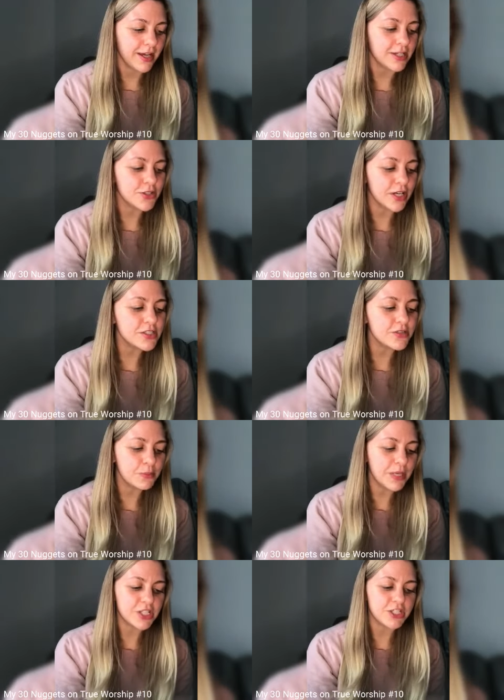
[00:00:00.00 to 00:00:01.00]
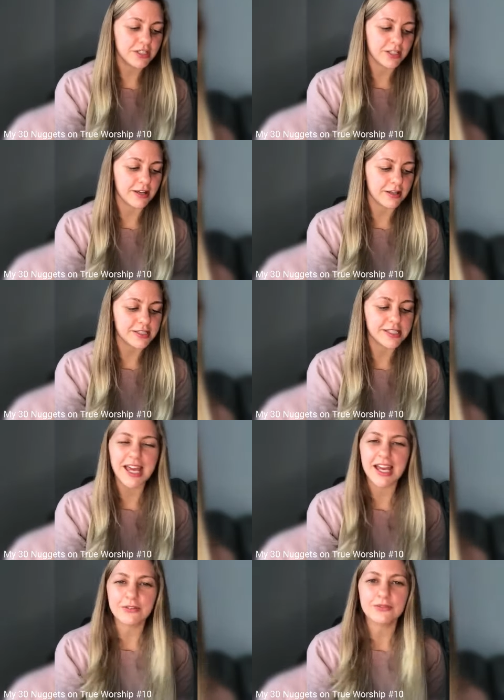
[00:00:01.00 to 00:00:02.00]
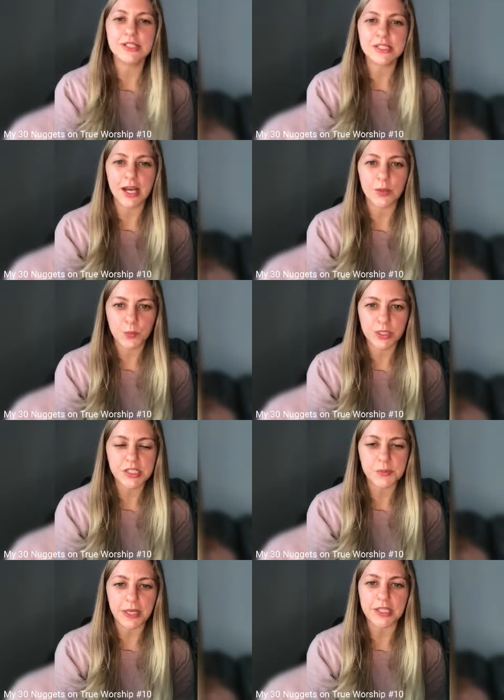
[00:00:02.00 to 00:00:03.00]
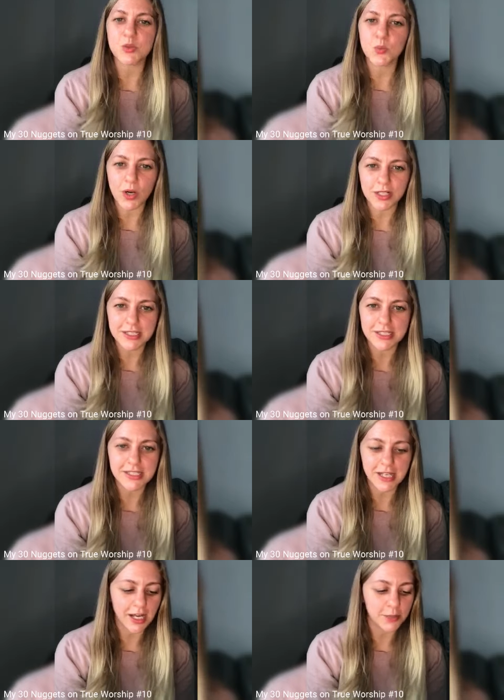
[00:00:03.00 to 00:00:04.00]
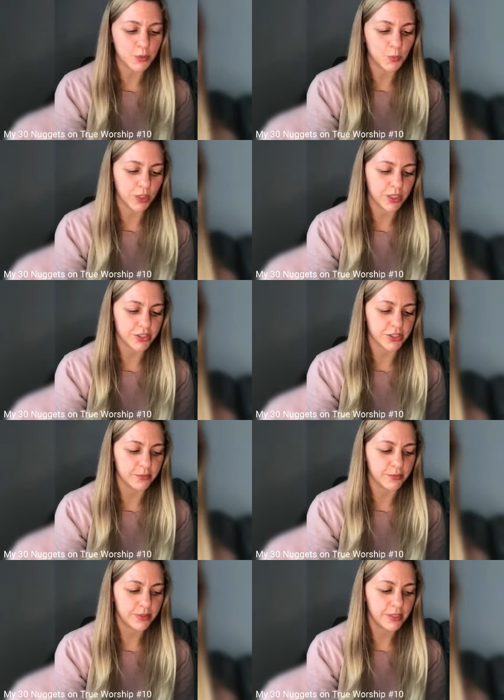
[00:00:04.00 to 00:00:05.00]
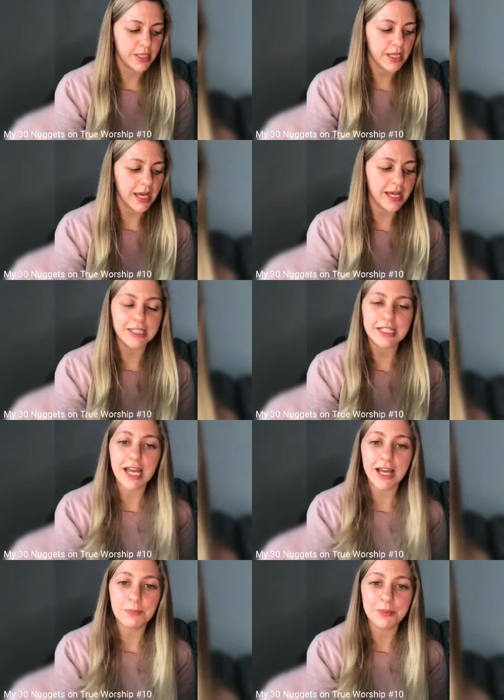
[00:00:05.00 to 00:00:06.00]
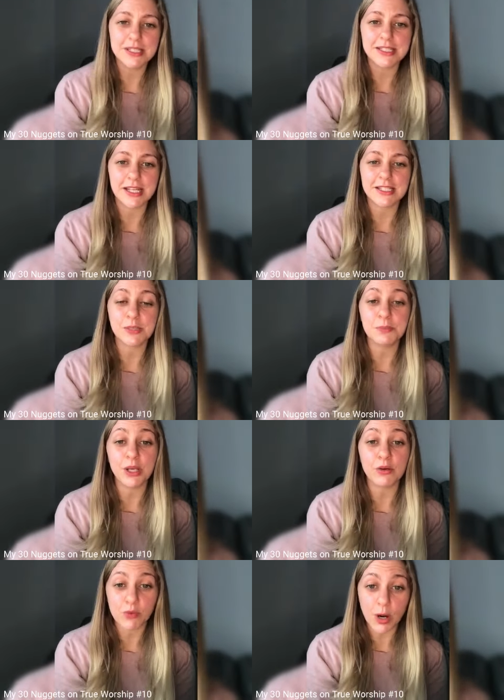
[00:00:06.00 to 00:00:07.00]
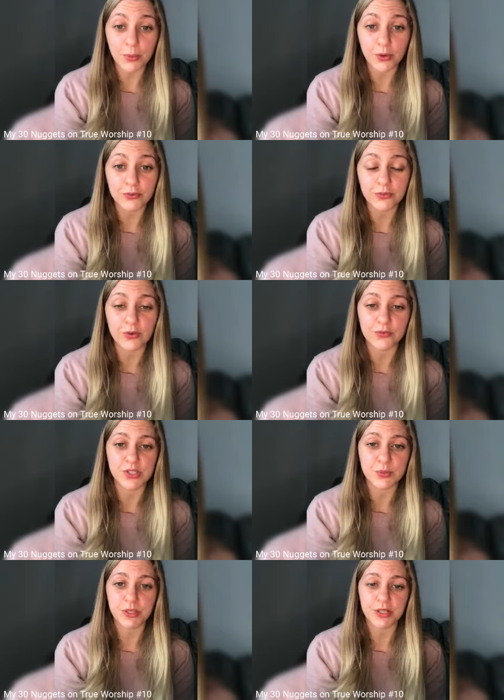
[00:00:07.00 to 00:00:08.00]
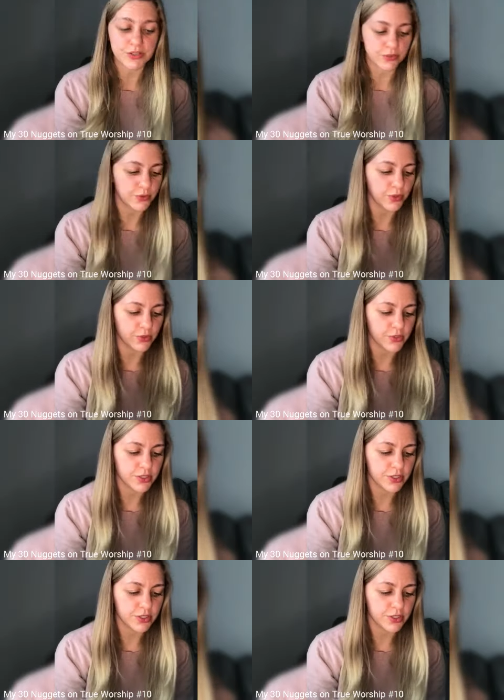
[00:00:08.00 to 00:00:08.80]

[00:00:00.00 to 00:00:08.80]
A transformation occurs every time we spend quality time in worship, and it can be said to be a rub-off of the Spirit of God.